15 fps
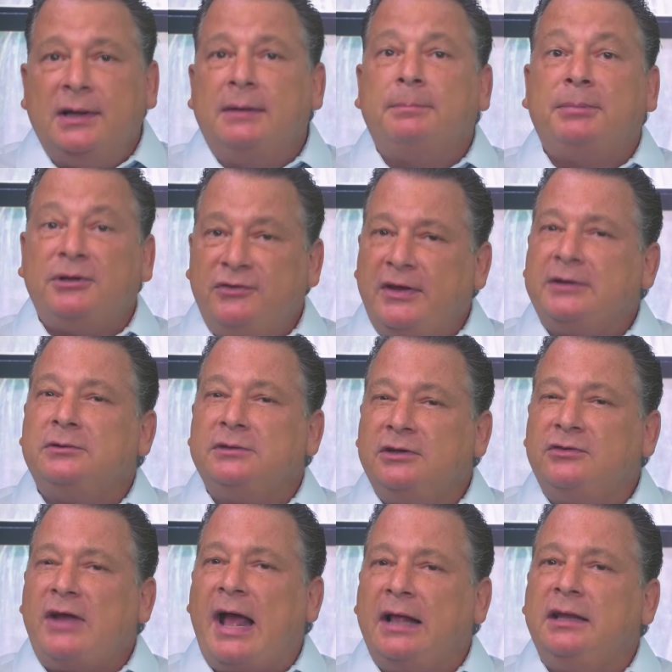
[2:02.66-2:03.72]
but settled
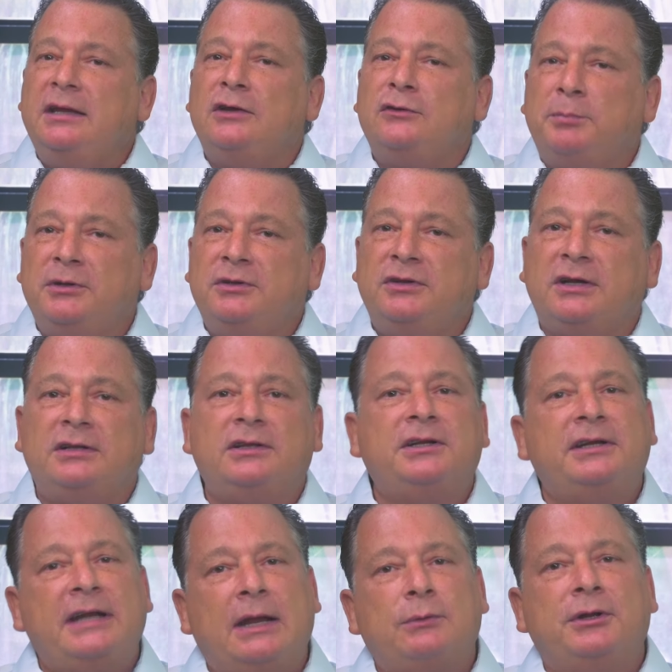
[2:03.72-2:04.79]
exactly as predicted
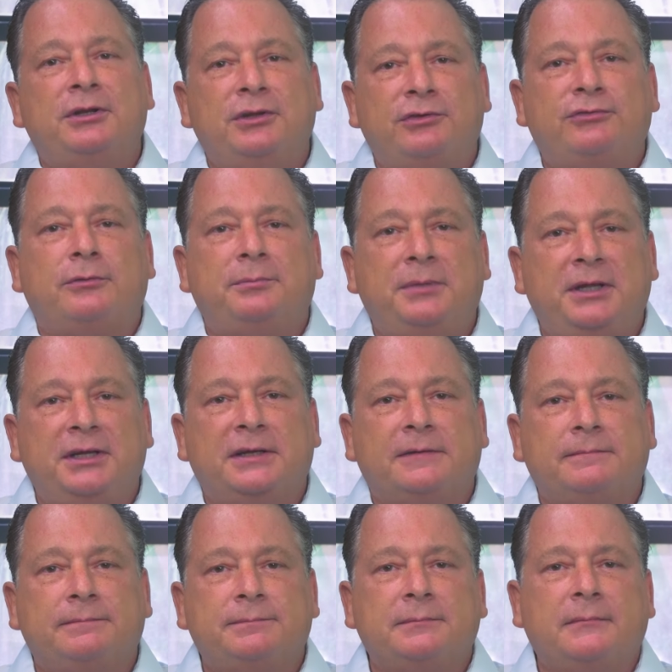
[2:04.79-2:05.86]
in our initial
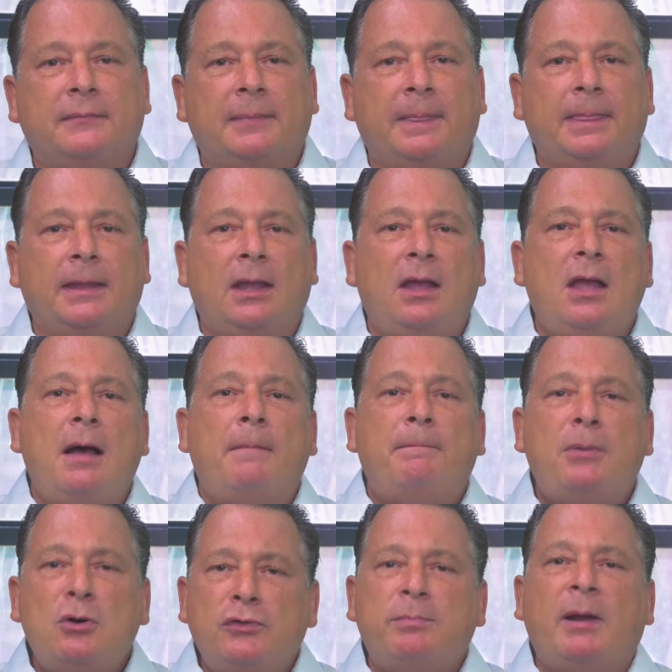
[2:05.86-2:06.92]
meeting.
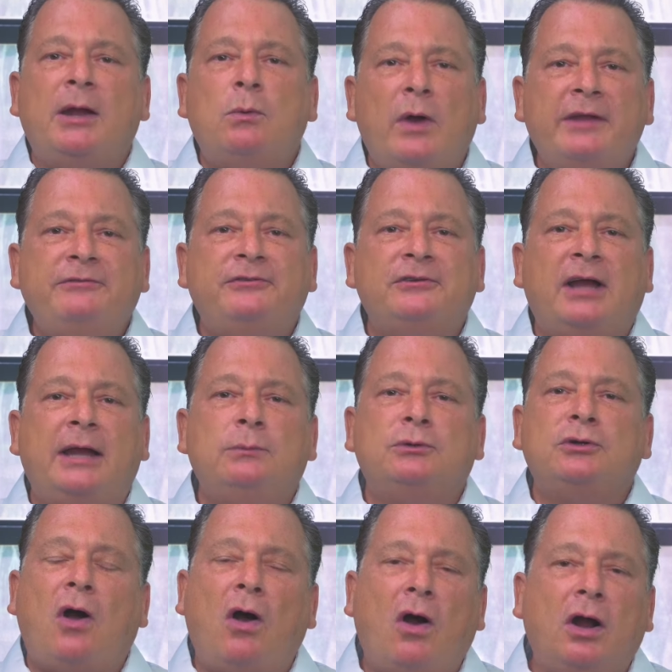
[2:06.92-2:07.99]
Both my wife and I
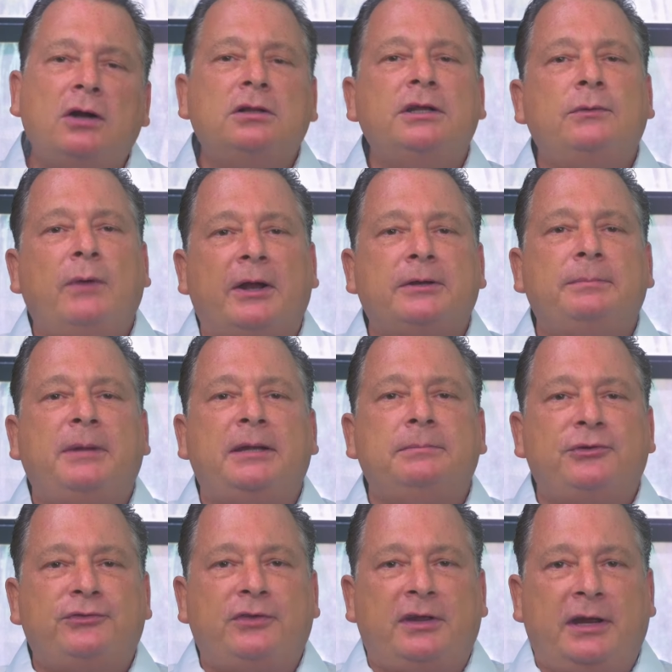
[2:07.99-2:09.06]
would heartily recommend
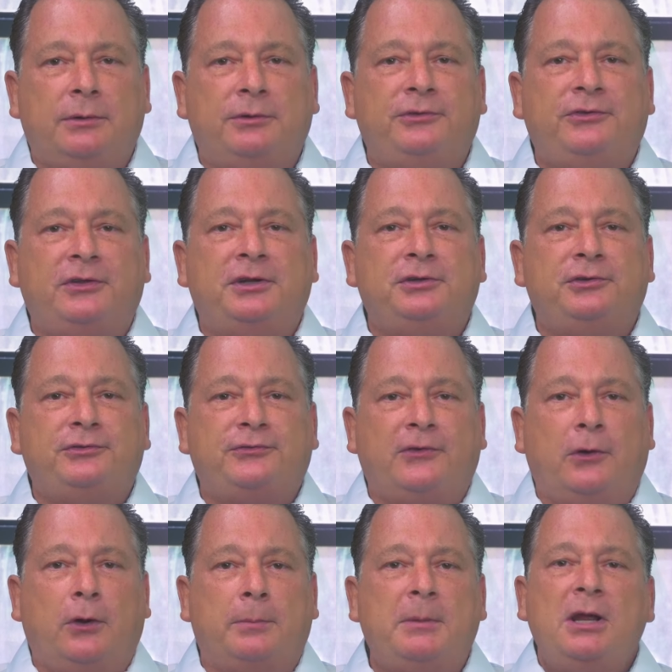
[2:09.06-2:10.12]
Mr. Aaronson and his
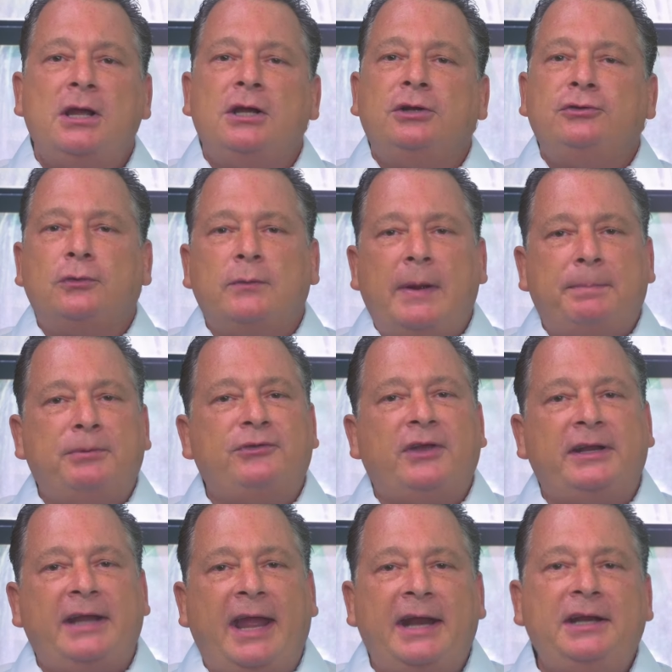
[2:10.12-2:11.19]
firm to
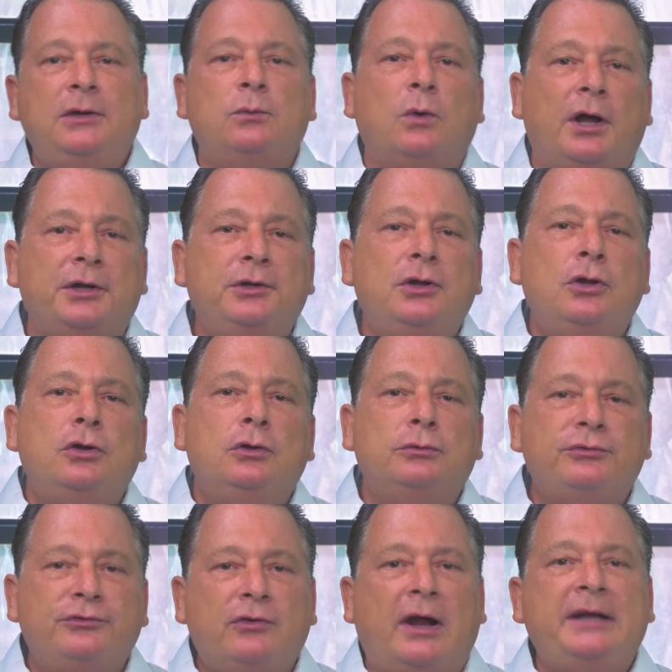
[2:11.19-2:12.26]
represent anyone who
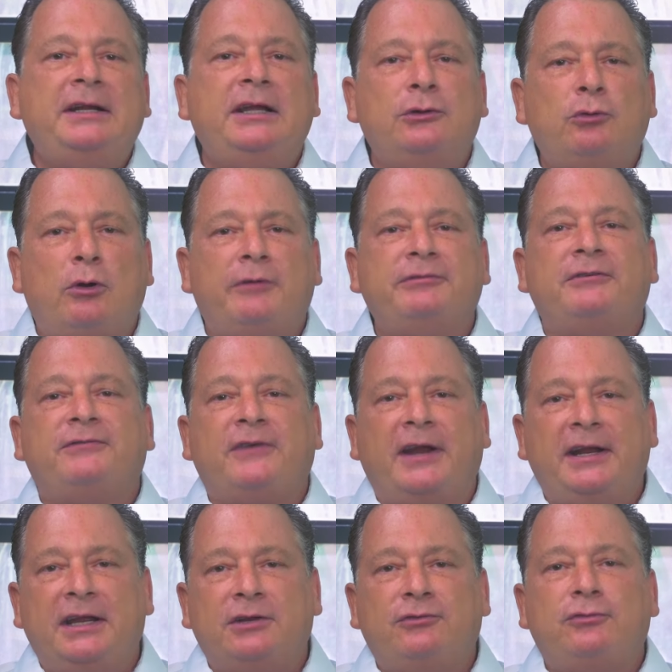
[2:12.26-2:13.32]
was trying to get off the
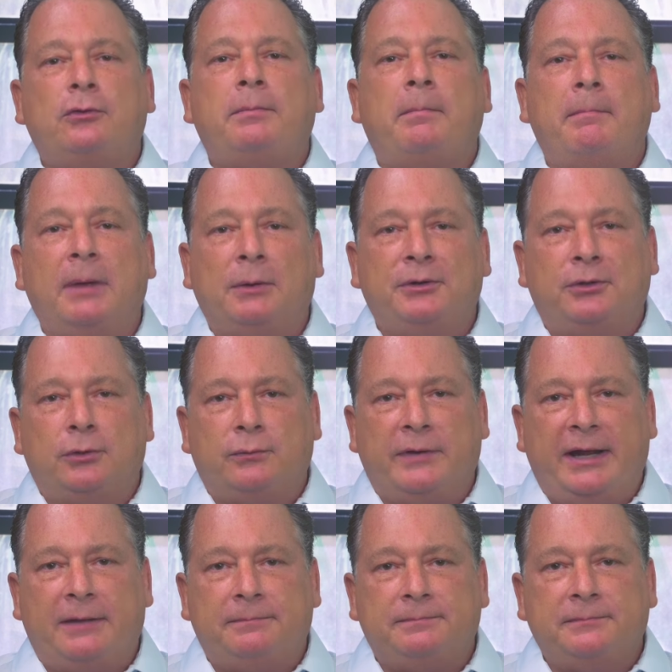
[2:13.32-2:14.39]
financial
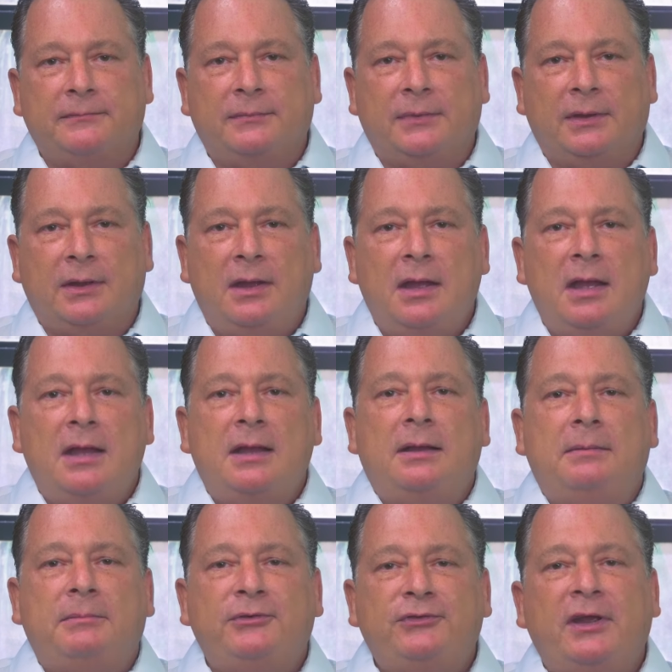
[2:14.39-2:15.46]
merry-go-round.
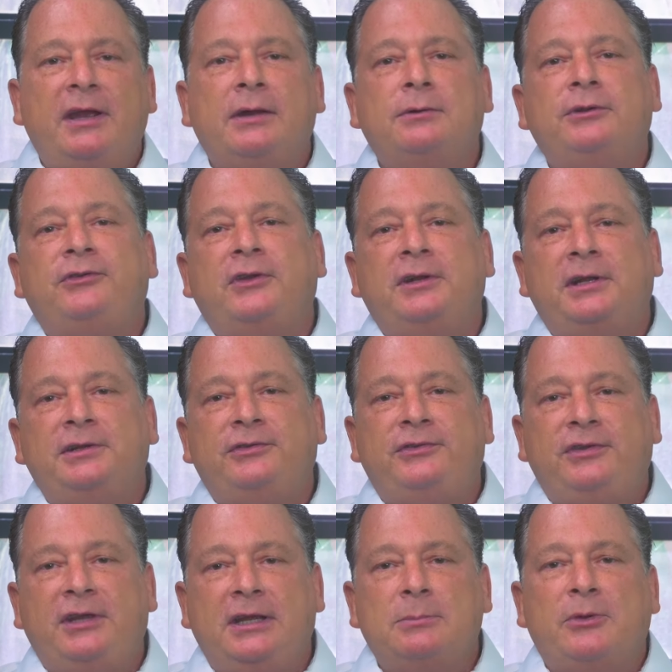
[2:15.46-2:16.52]
Mr. Aaronson and his
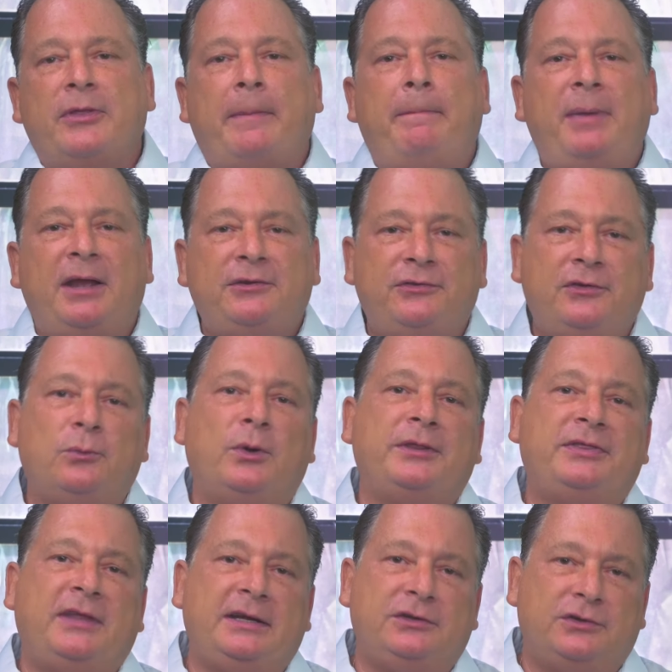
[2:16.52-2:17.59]
team are the best at
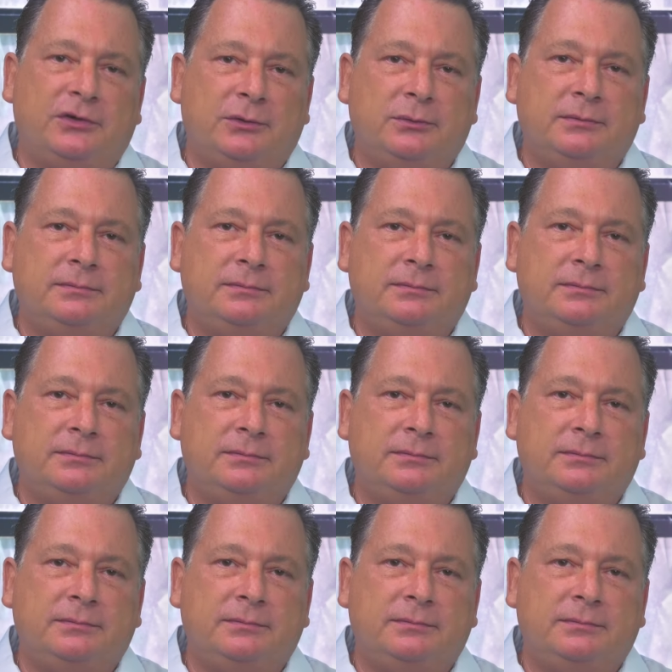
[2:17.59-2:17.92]
what they do.